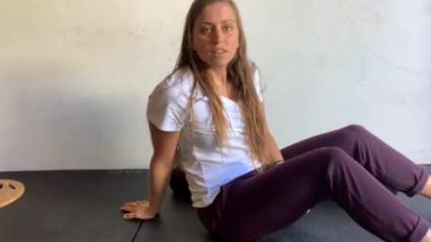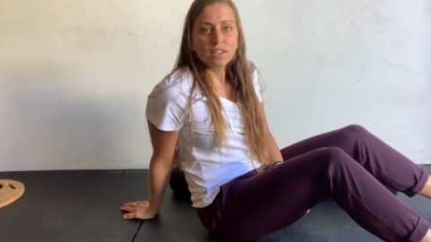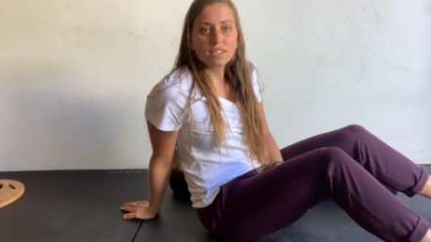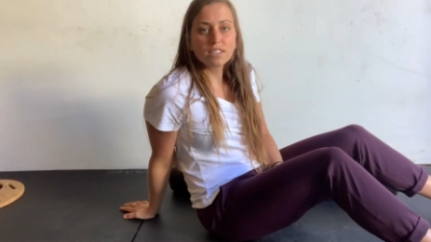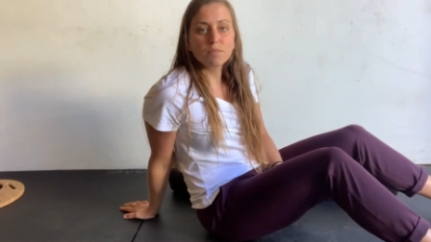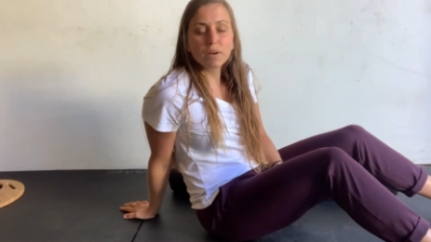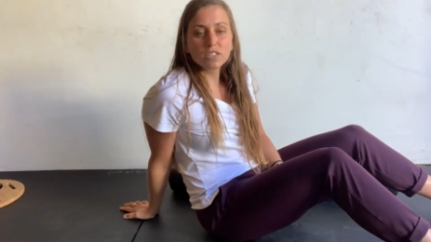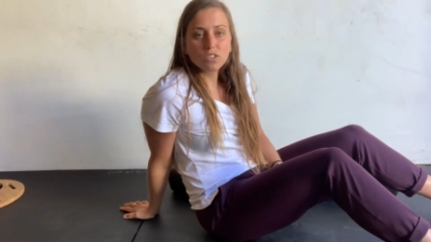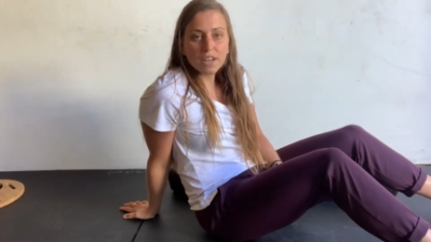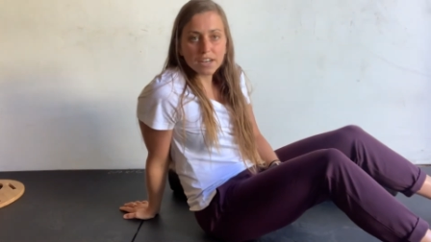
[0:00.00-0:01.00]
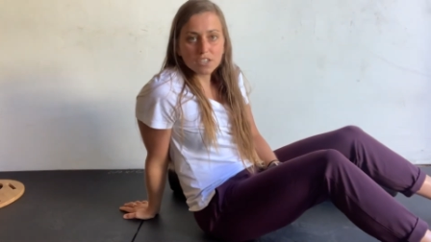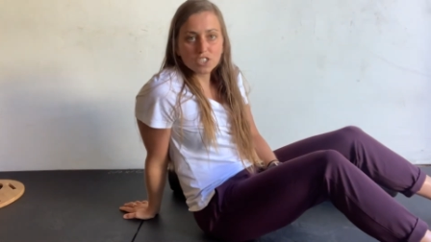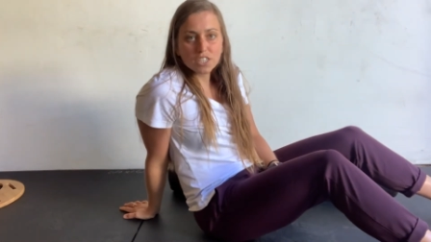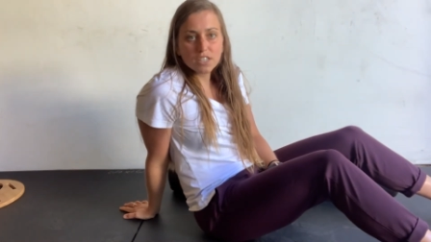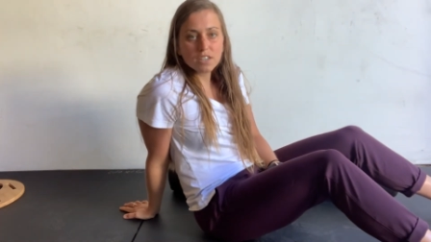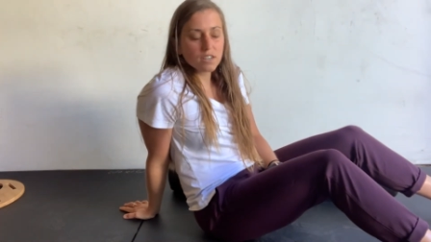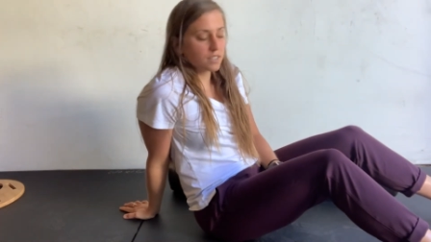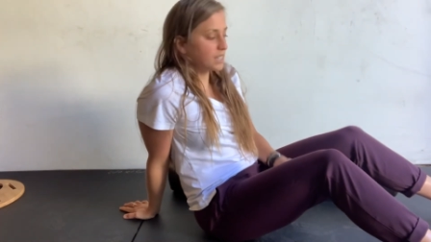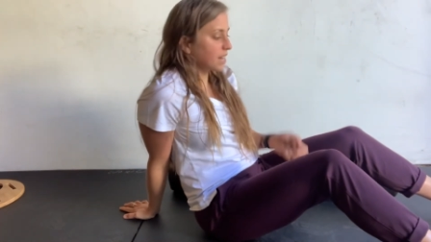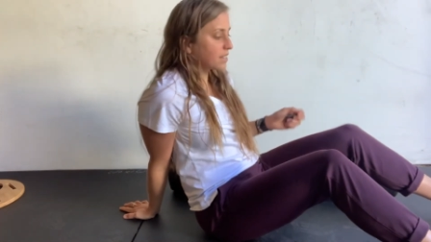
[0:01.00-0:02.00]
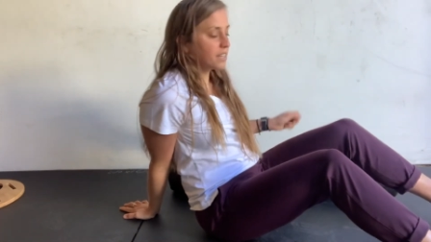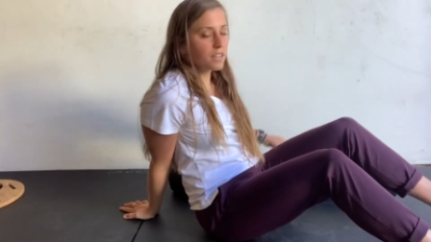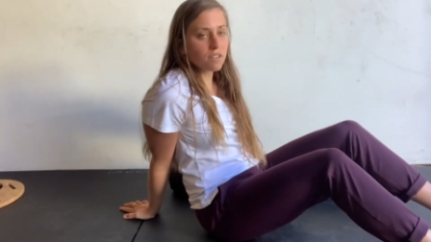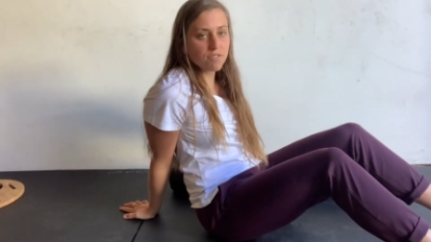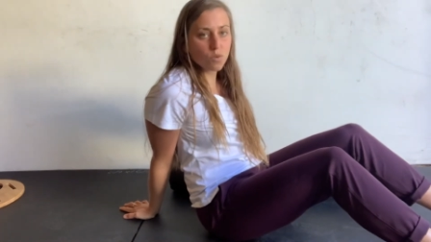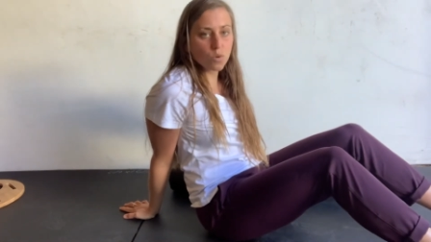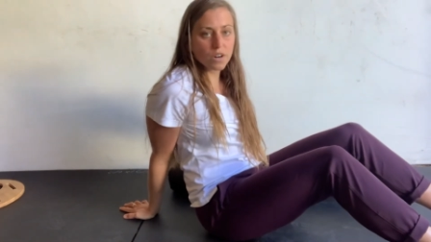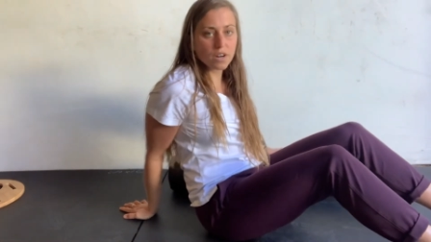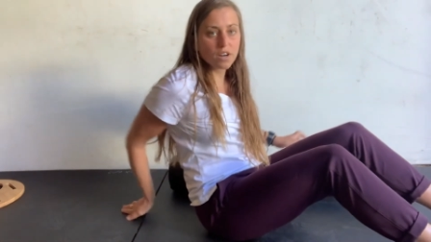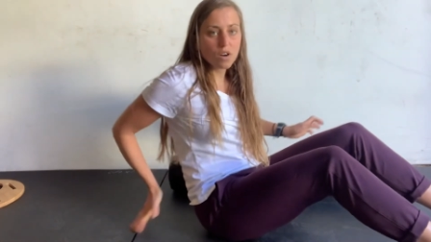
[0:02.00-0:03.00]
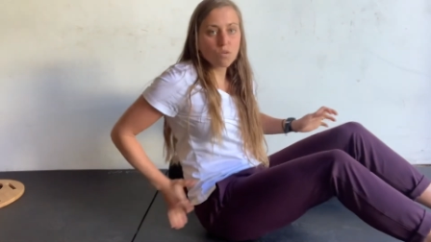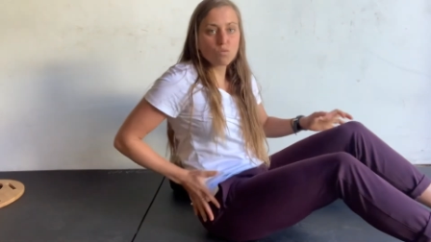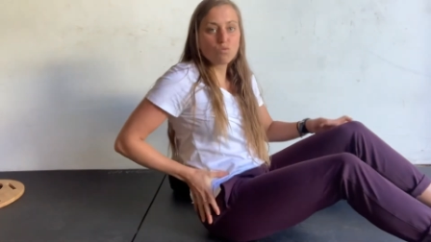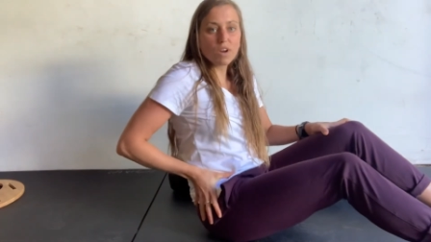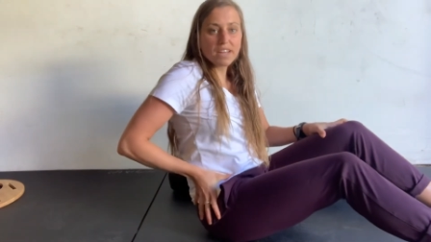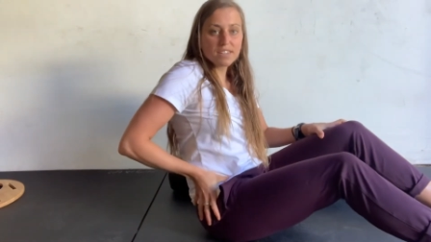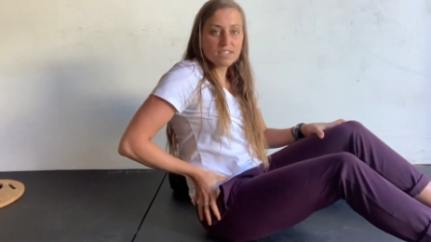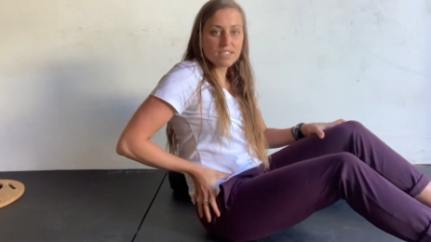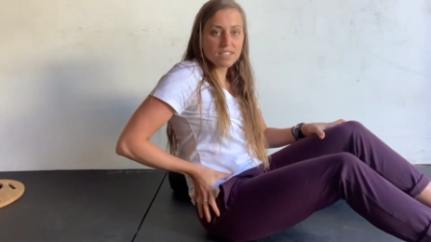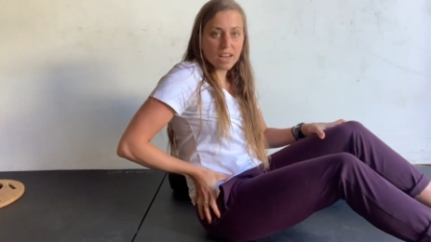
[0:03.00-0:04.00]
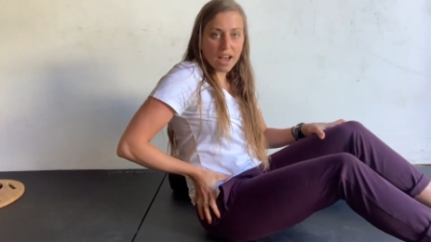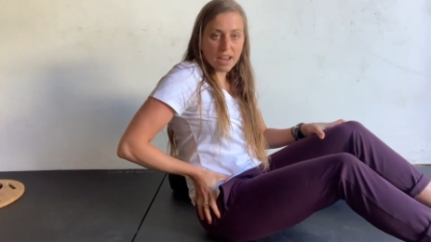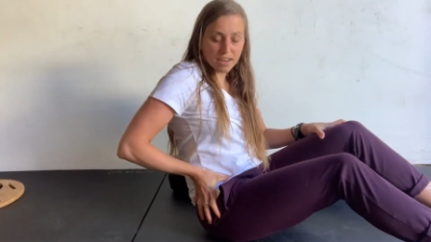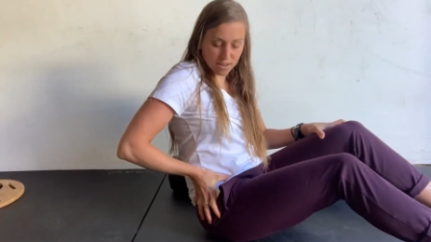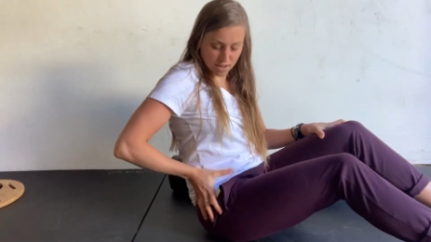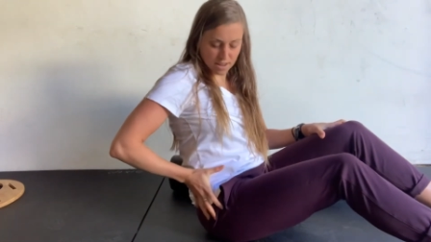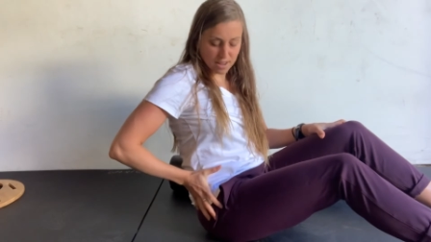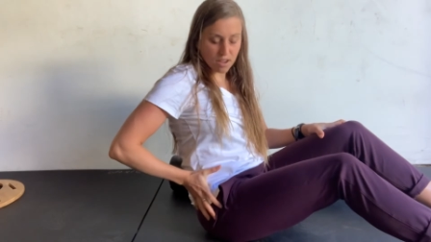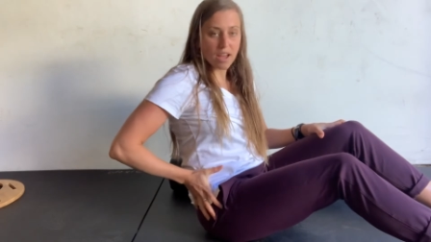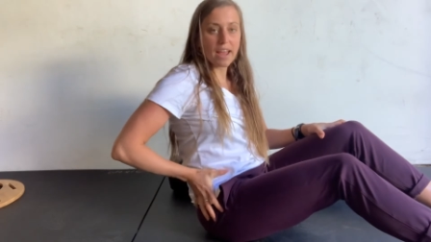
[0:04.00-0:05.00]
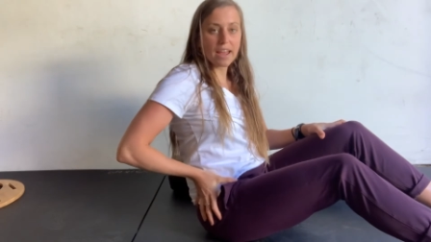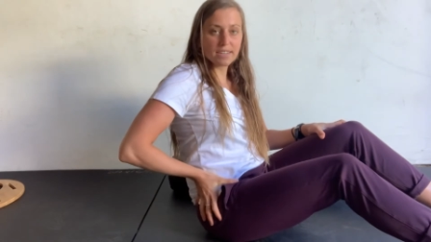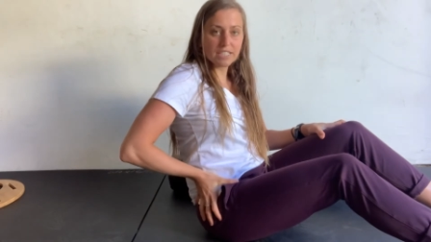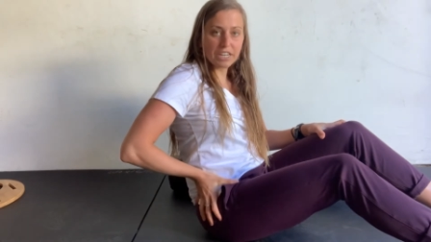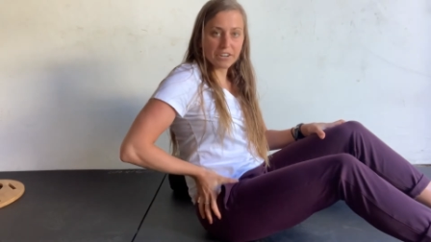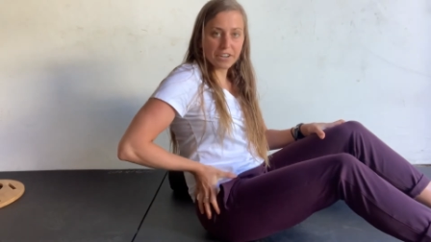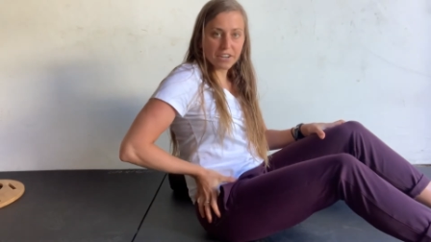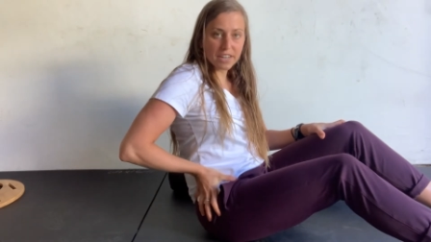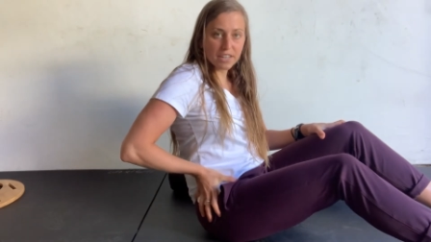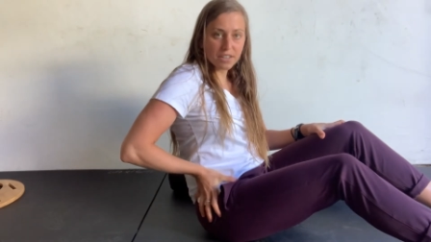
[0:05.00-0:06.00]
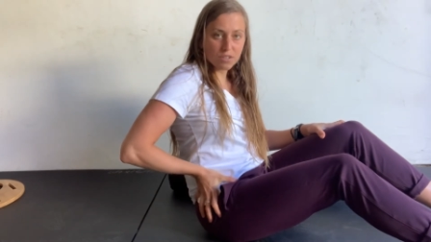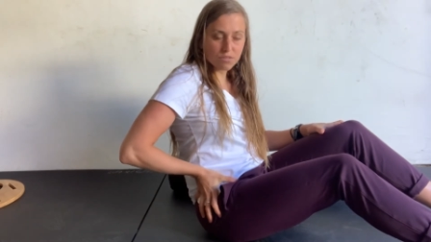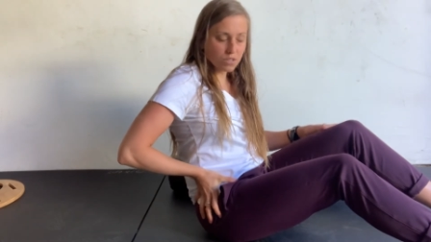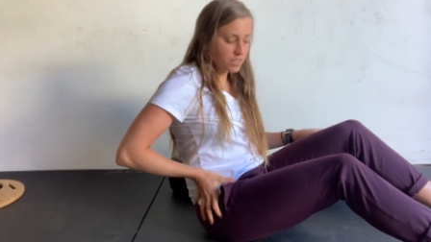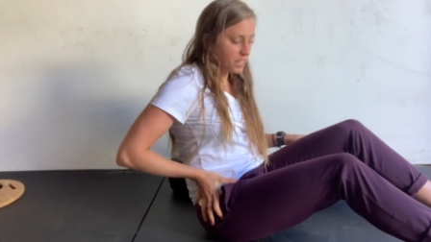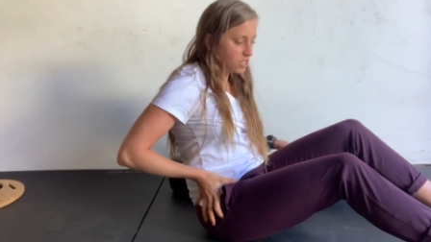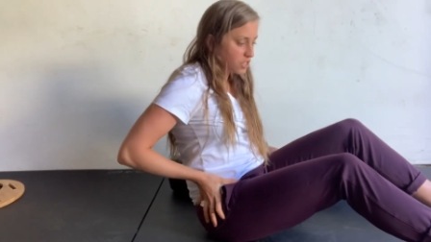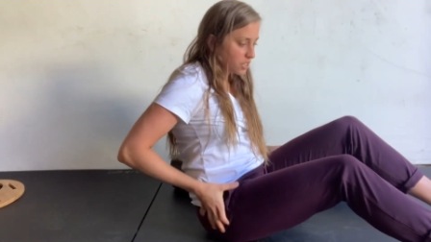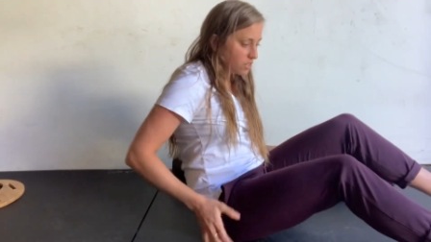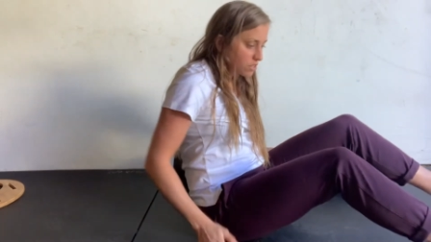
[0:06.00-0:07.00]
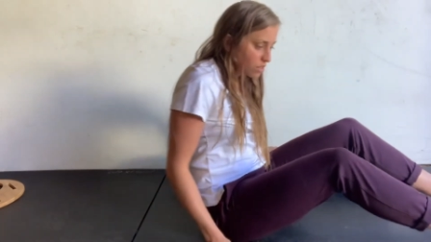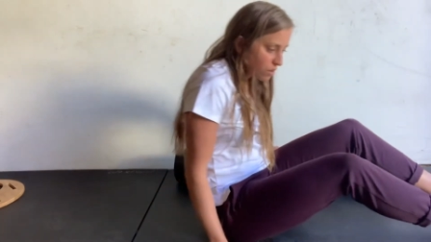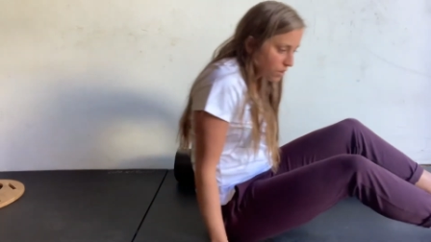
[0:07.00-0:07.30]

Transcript: This is a muscle energy technique for right side anterior ilial rotation. So